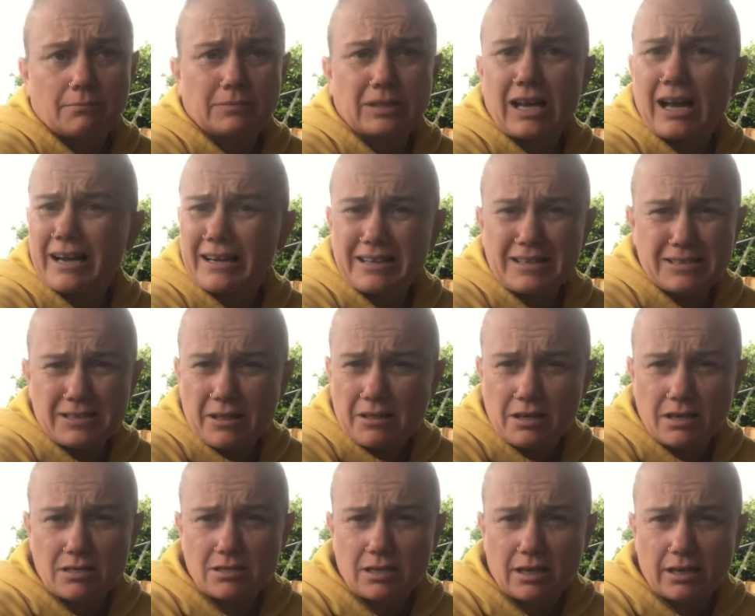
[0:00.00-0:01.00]
cuttings and
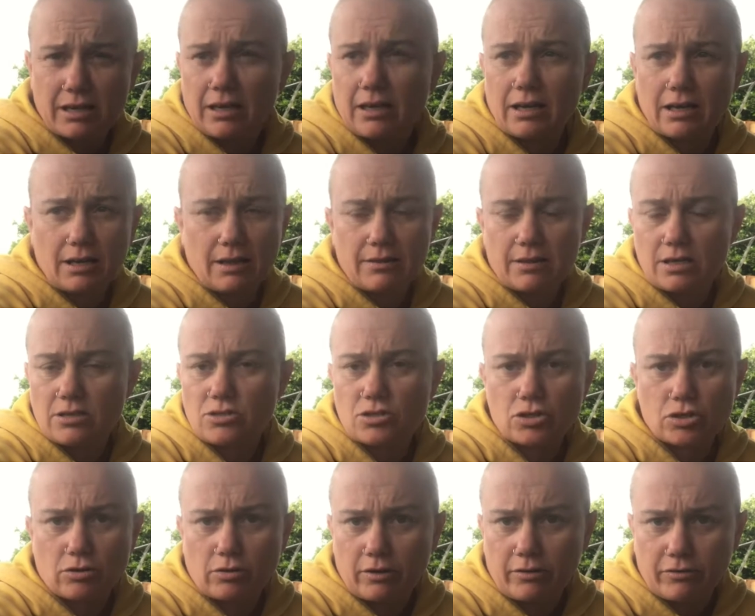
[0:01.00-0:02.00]
things I can get, and then
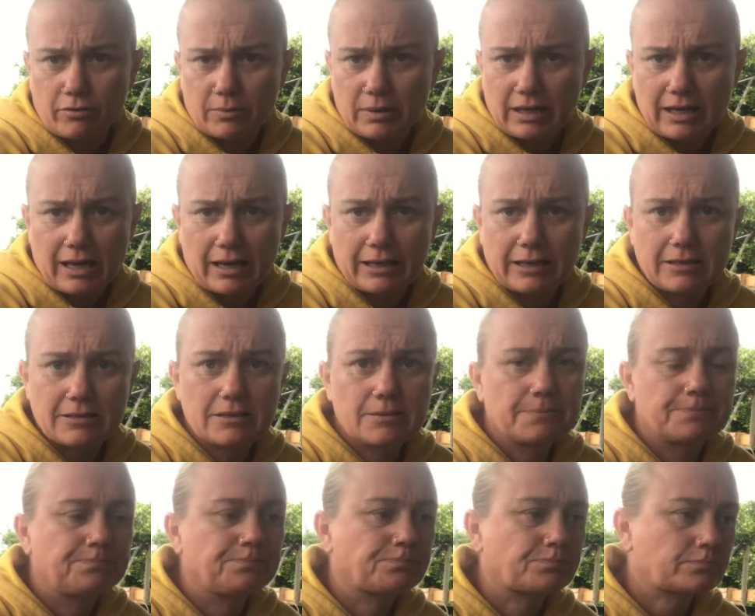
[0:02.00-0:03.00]
just grow from the cuttings.
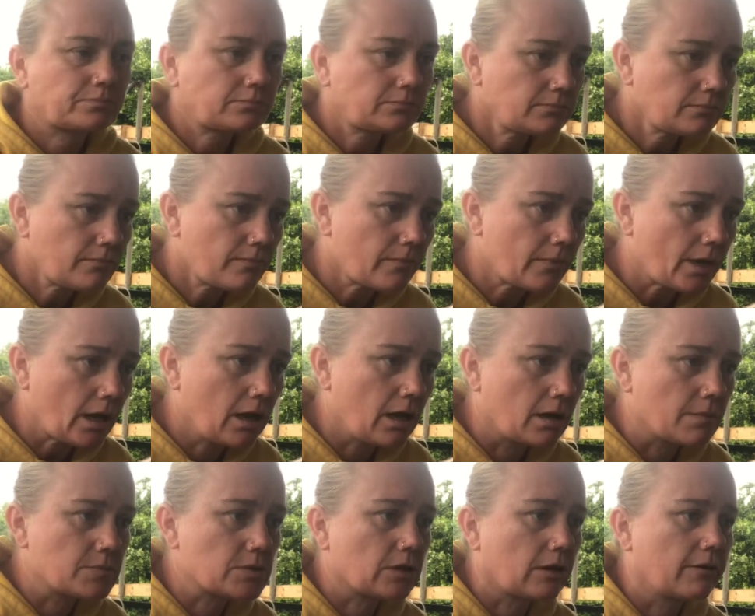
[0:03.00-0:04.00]

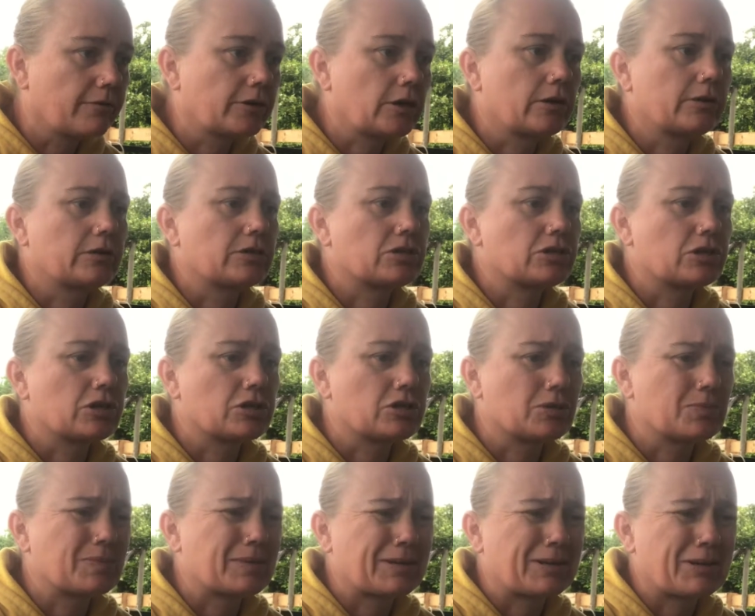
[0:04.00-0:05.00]
So I've got
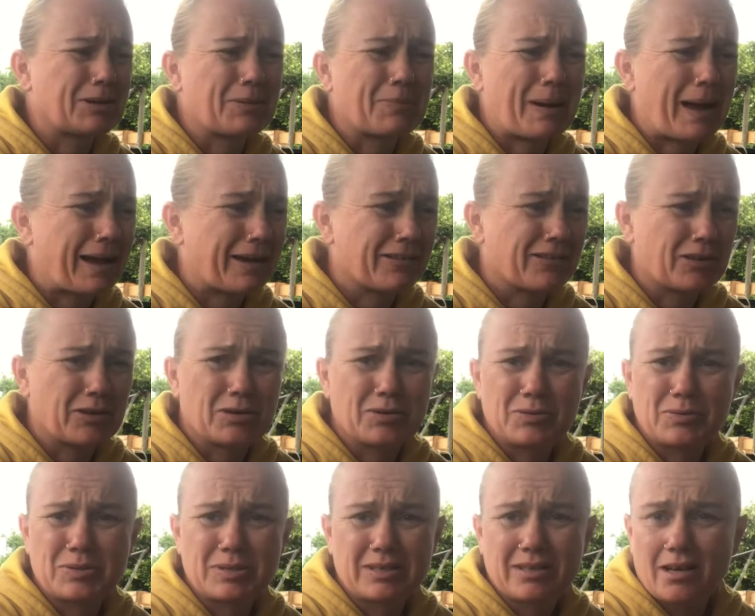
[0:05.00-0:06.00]
nasturtiums, and I got a pack of
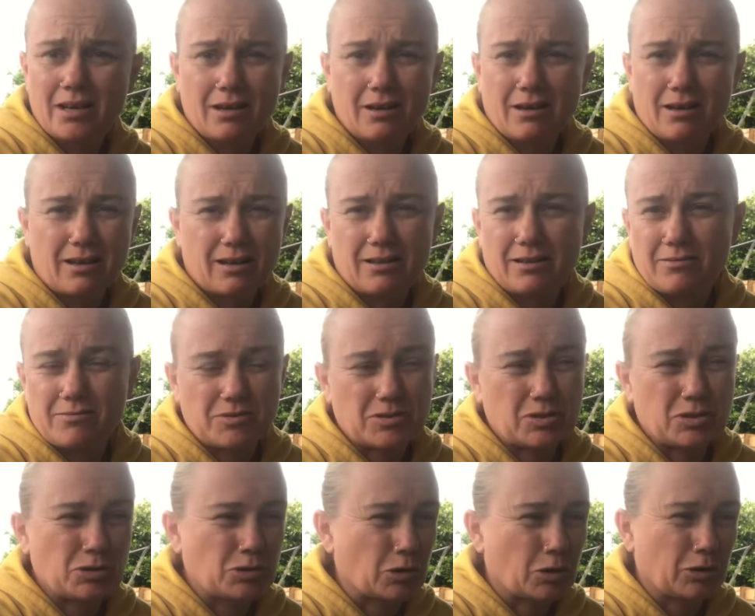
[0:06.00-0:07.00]
those. I think it was
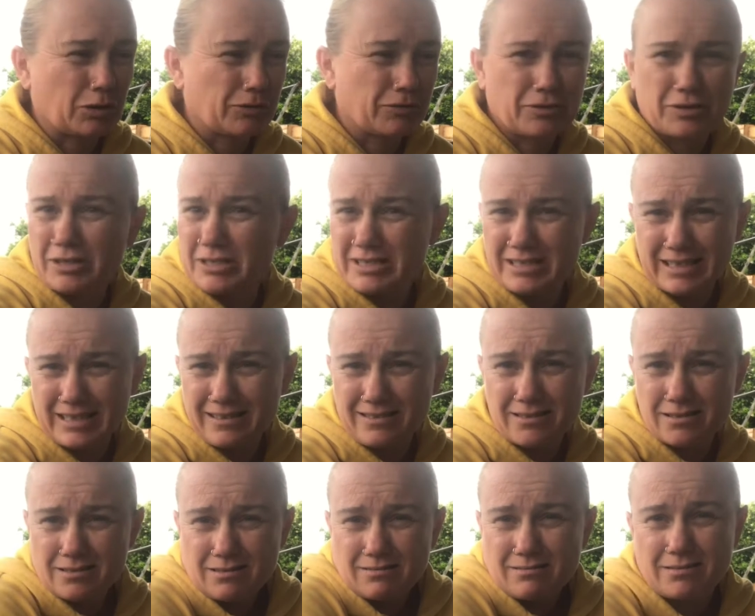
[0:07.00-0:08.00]
$1 for the
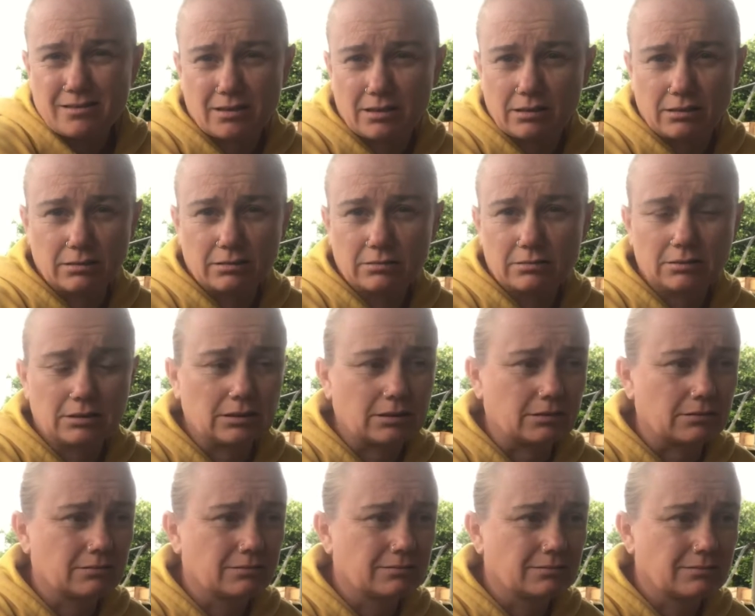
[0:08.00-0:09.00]
seeds. So
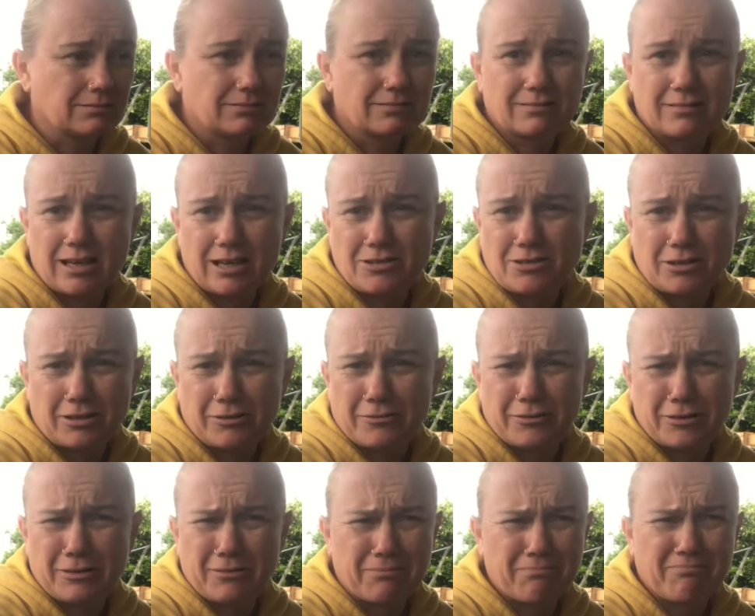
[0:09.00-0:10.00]
$1
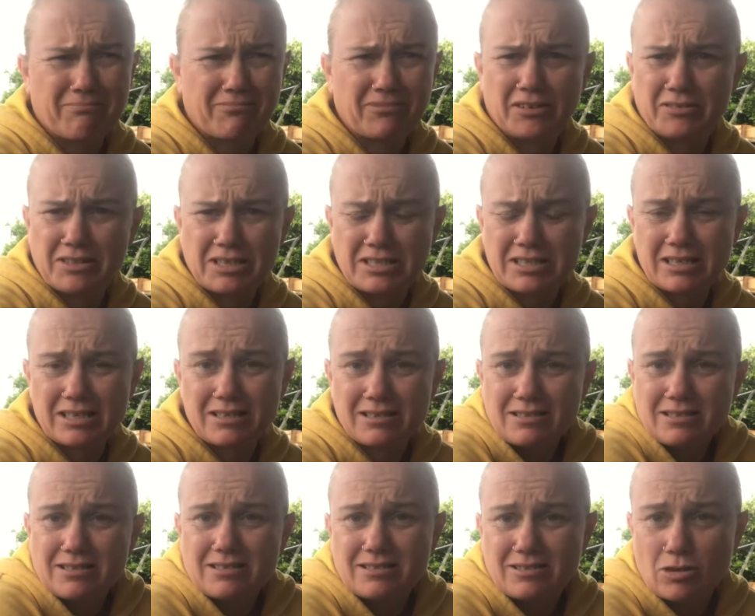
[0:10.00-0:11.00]
for 50 seeds
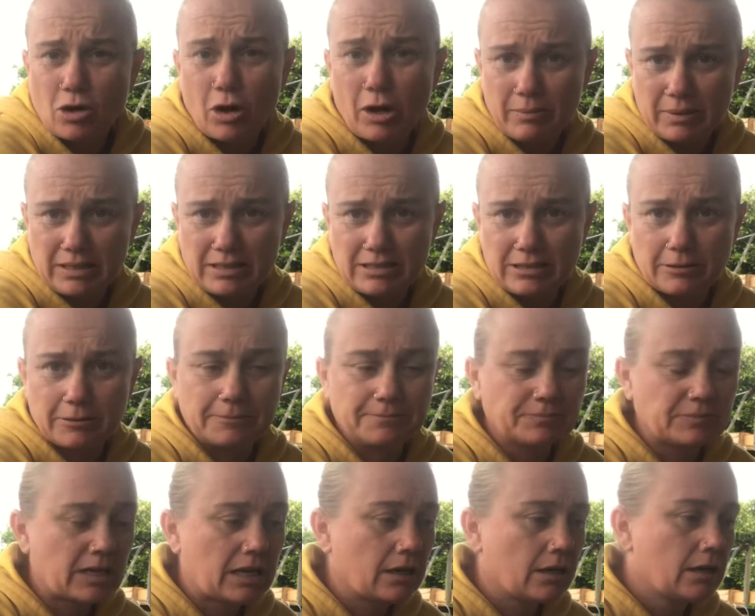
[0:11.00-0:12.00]
is not a big deal.
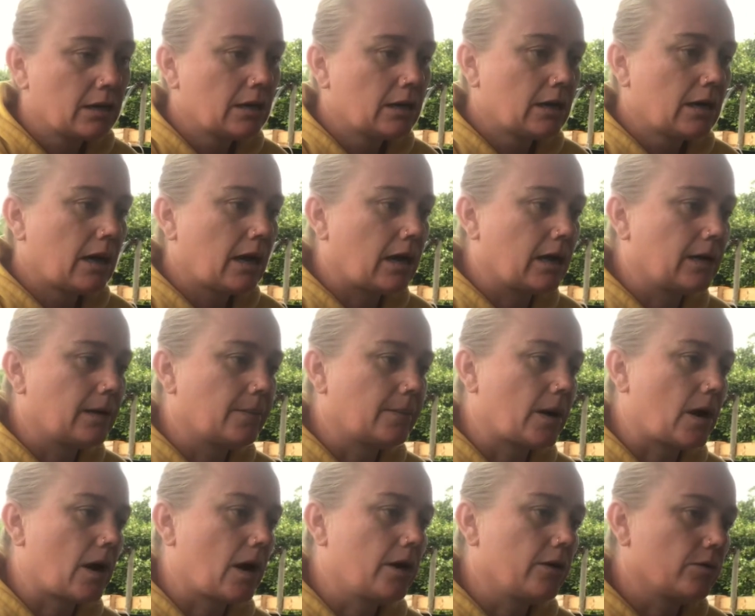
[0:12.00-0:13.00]

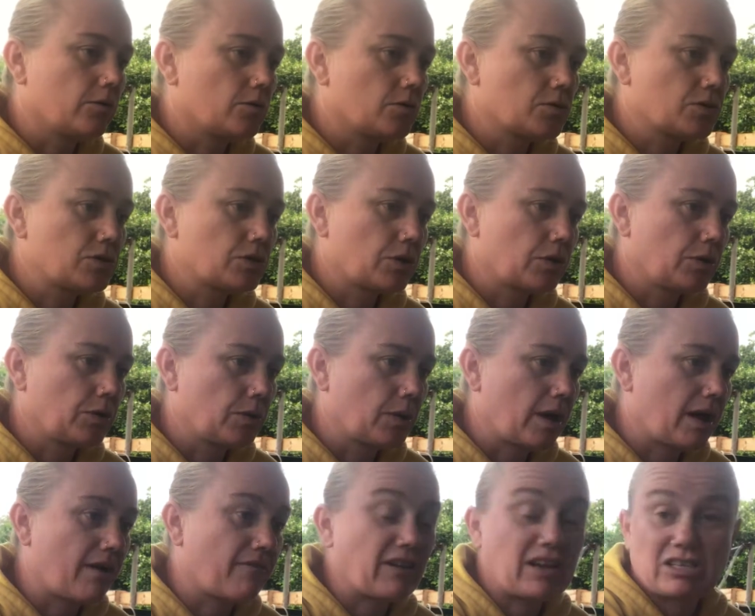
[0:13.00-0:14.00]
I also
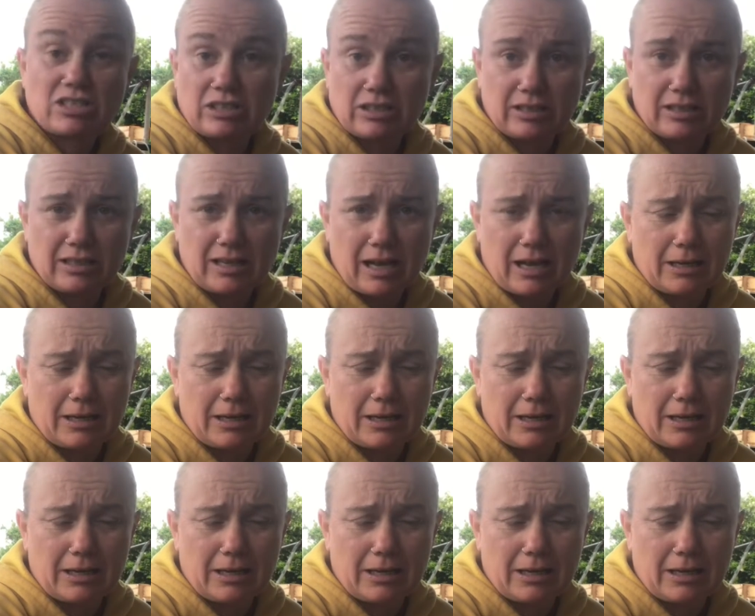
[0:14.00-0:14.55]
have actually,